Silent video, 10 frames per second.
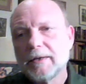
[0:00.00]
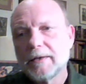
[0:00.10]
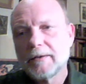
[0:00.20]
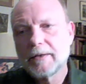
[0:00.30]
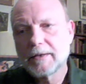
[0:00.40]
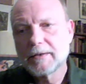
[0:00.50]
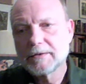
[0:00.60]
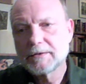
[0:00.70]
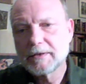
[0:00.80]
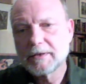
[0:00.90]

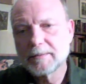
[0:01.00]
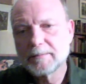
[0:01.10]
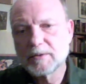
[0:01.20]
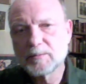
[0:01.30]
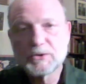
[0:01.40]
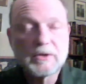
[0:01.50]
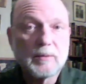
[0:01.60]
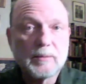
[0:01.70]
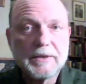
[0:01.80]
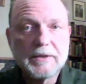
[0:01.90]
and
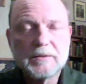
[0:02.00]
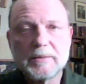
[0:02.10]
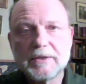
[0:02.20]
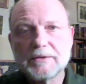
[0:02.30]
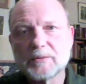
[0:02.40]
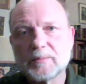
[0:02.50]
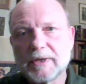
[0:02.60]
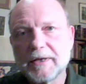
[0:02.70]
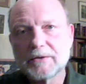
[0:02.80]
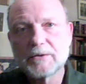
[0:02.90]
presumably to be
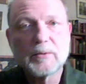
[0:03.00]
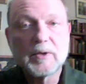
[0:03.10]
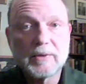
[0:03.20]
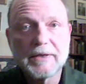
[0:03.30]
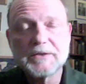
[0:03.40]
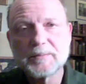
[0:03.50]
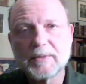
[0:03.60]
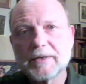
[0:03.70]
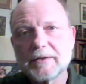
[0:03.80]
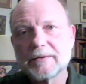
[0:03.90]
supplanted or replaced
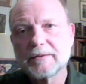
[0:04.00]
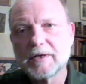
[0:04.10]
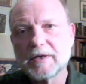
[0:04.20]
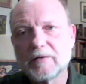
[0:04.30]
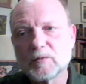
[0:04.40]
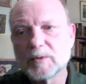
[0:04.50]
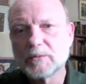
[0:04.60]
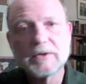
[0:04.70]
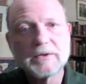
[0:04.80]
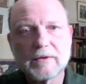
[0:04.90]
by a government
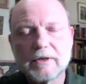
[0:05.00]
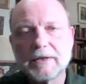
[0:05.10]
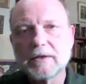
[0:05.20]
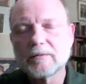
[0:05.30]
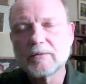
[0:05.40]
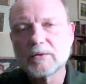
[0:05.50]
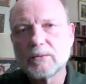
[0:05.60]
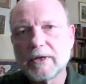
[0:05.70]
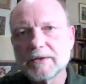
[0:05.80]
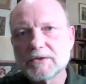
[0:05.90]
more to the liking of the
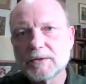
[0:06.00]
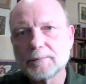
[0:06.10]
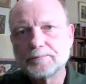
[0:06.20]
West.